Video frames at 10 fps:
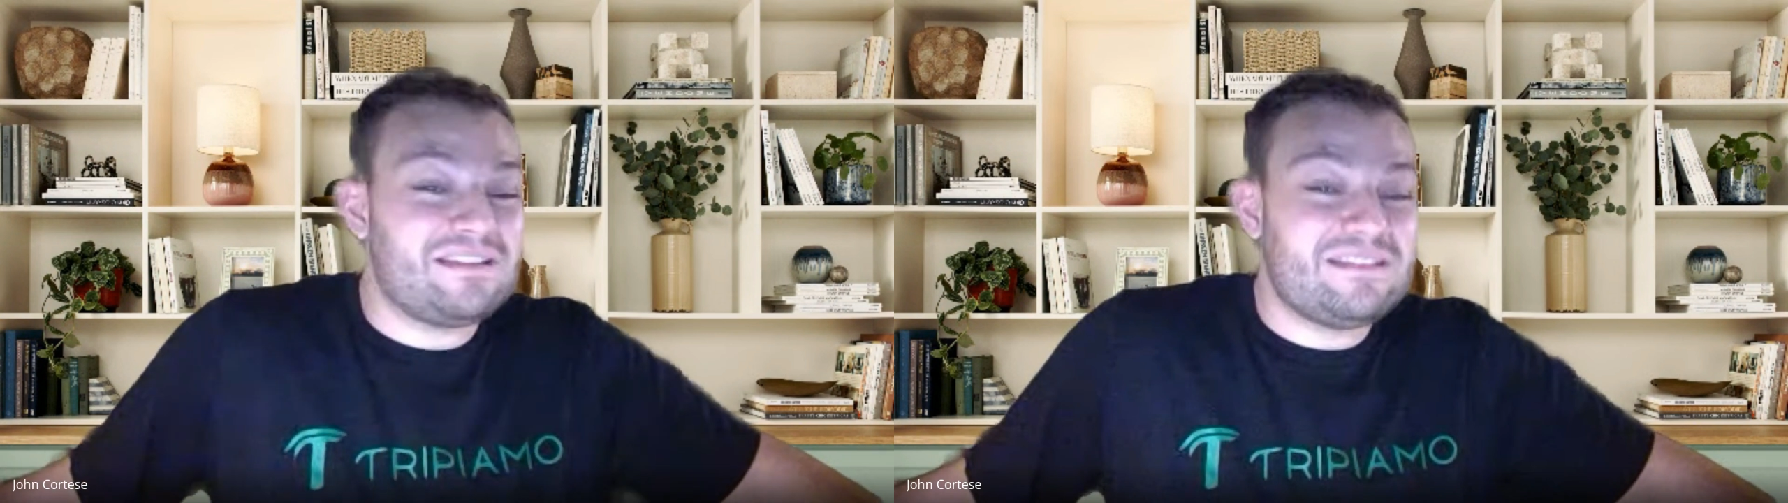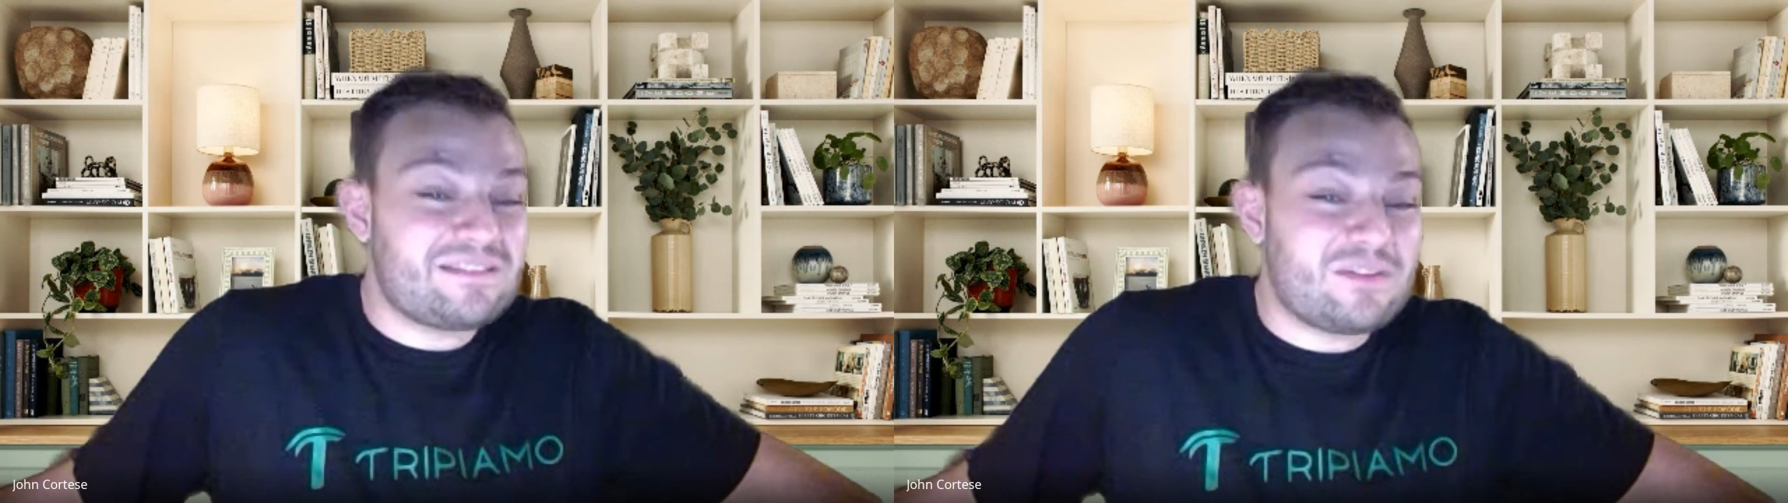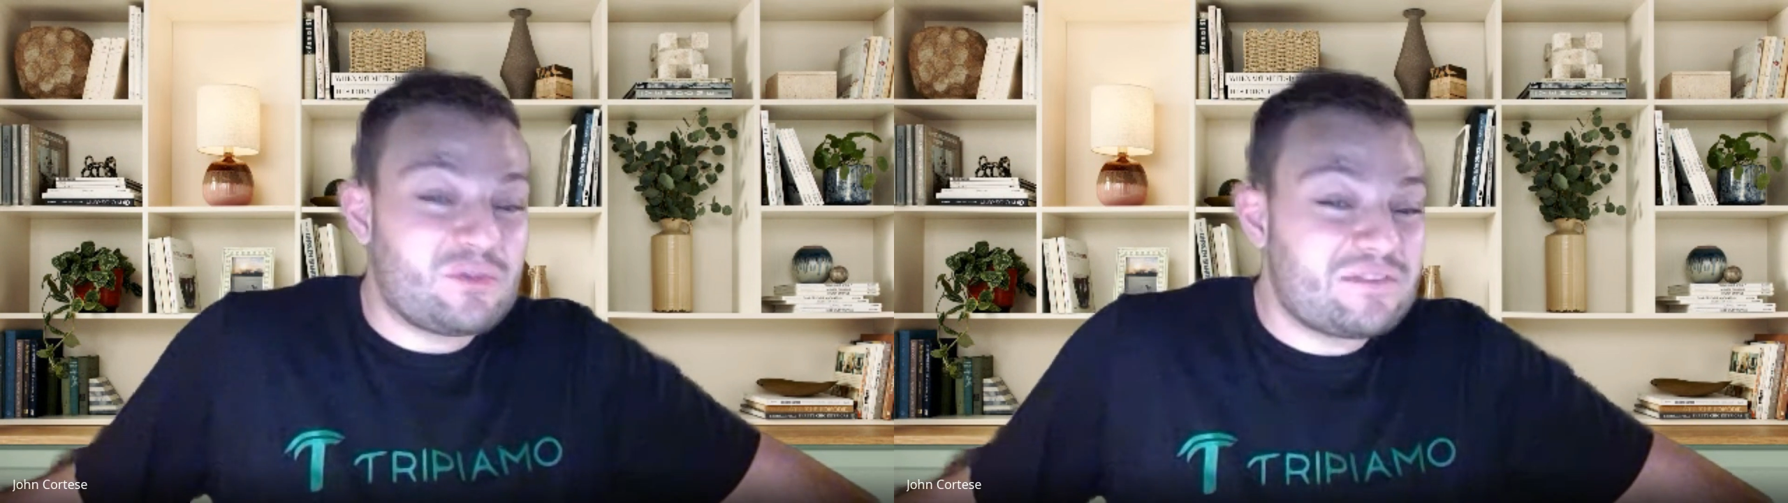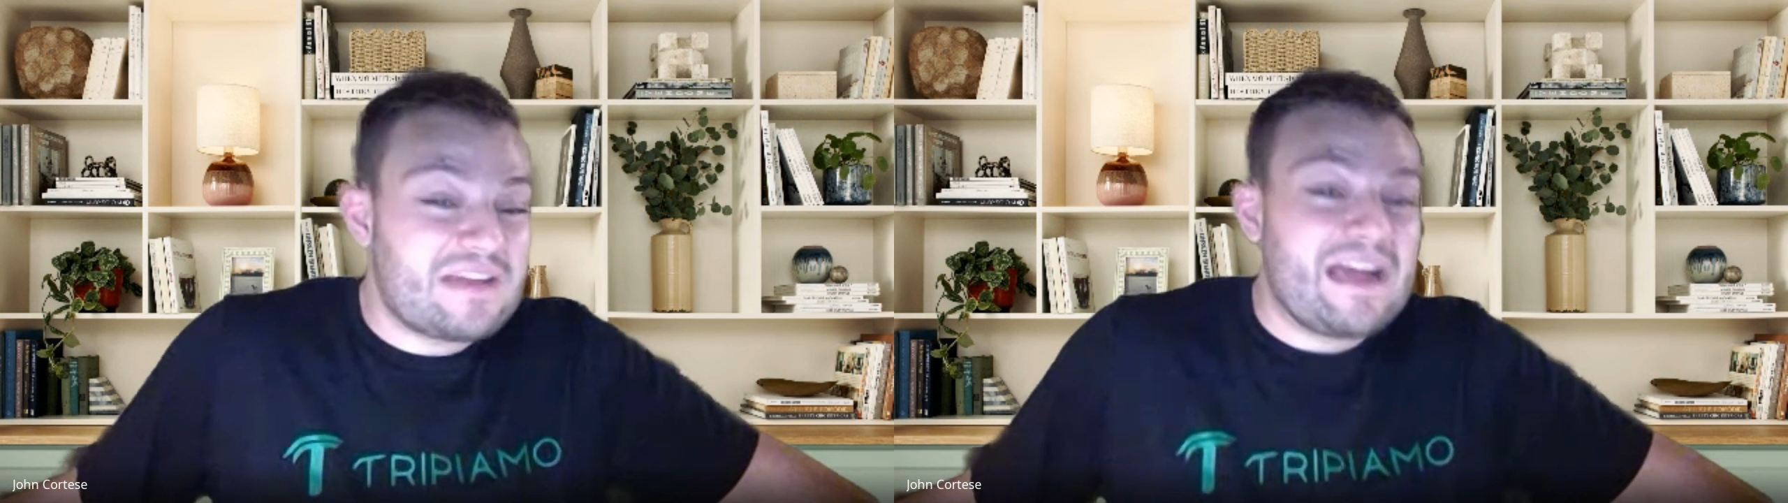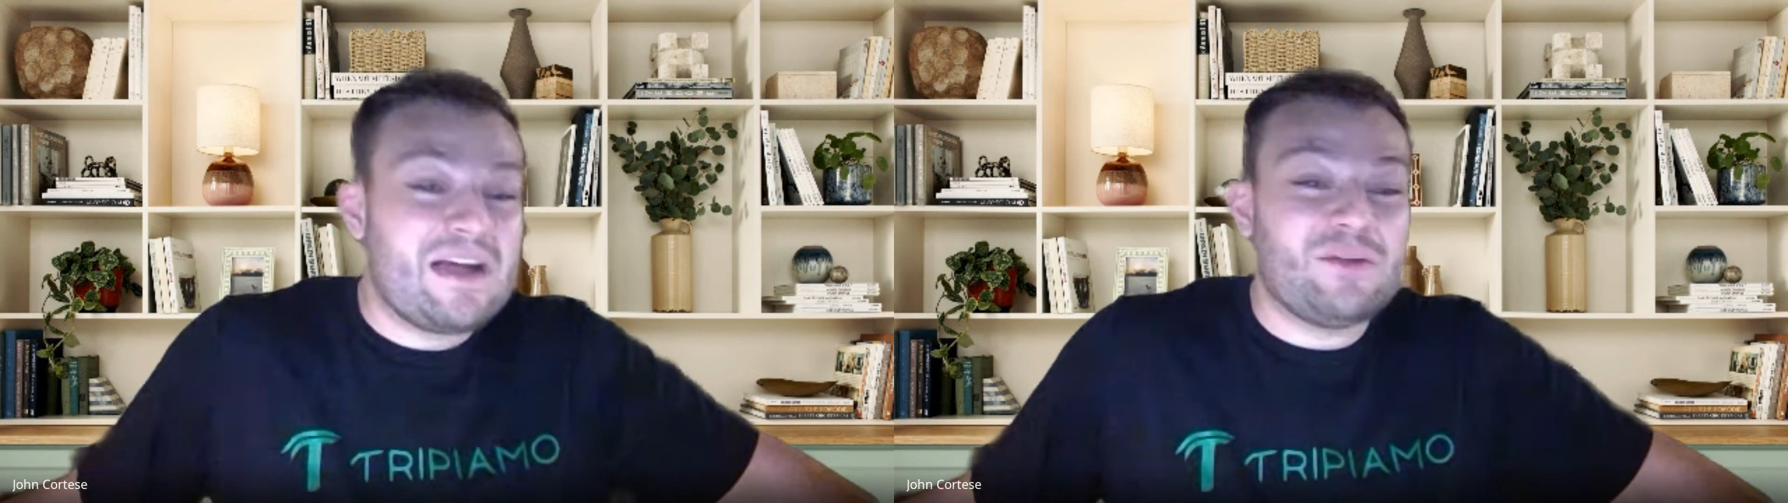these little
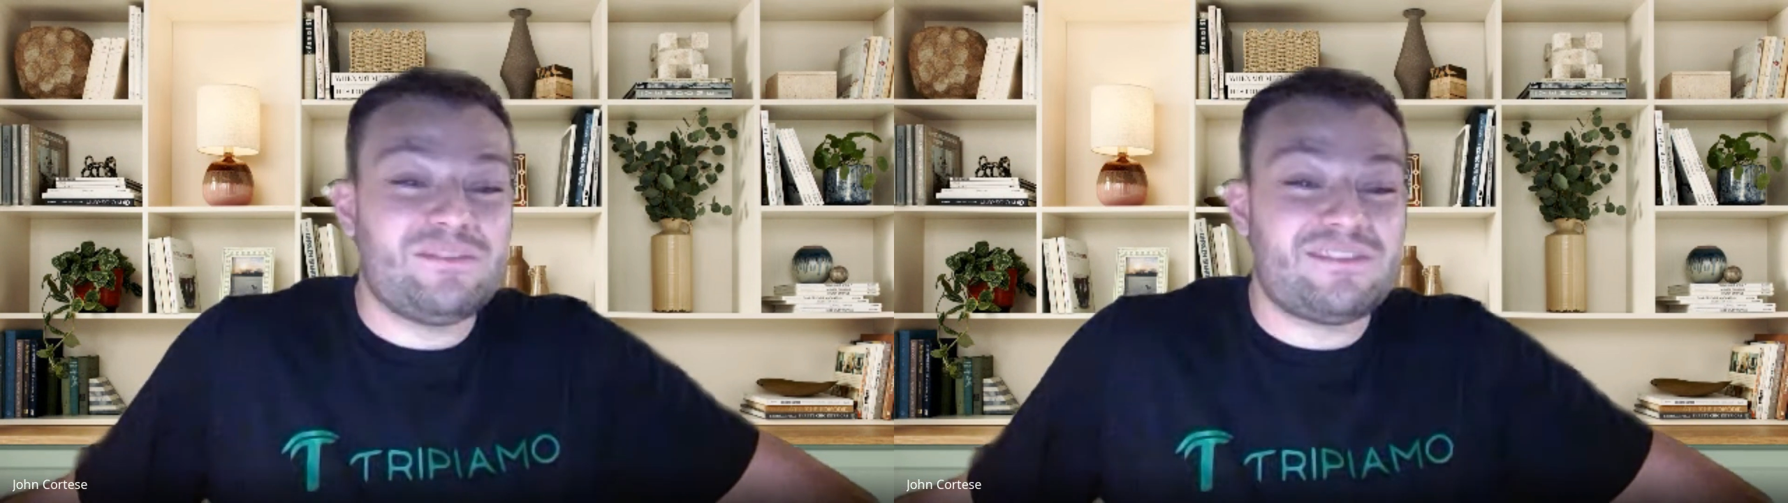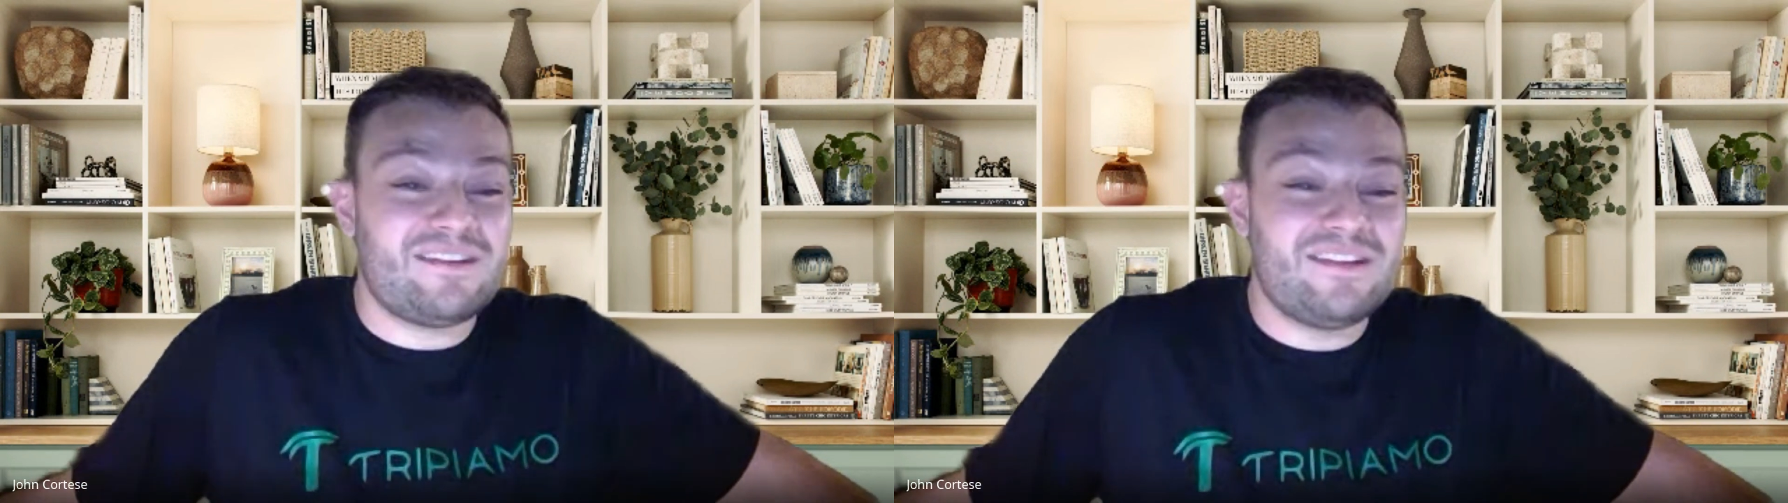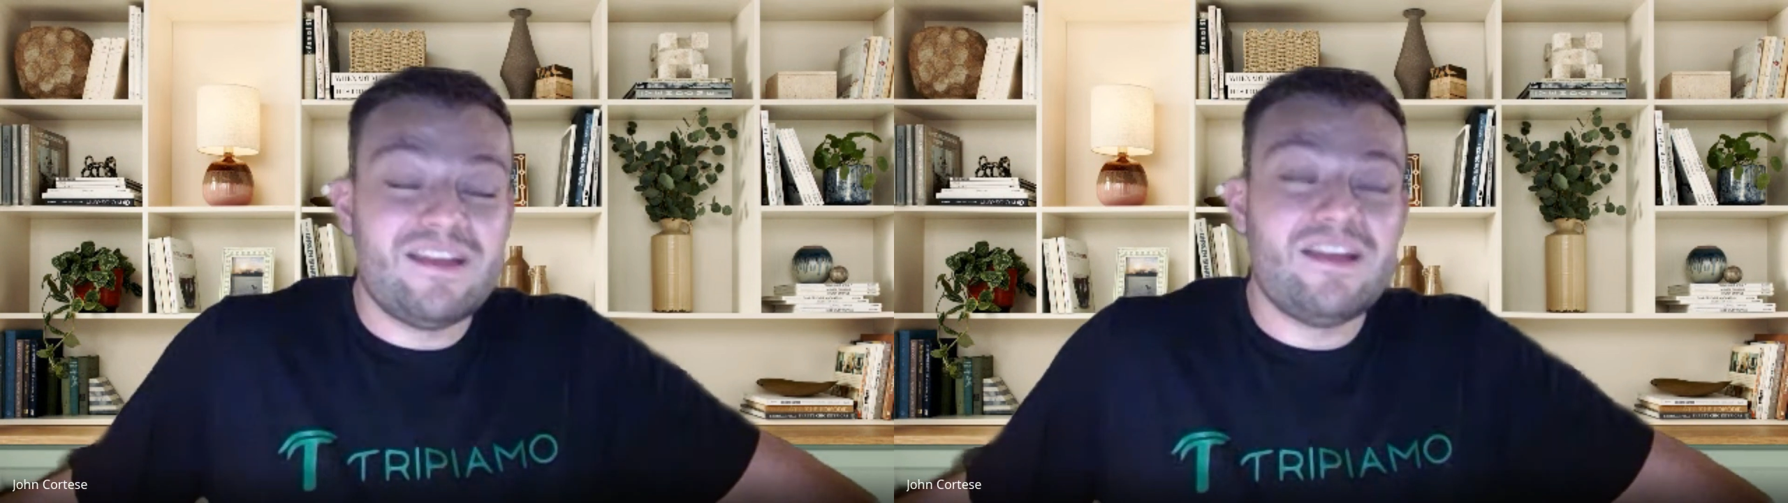towns and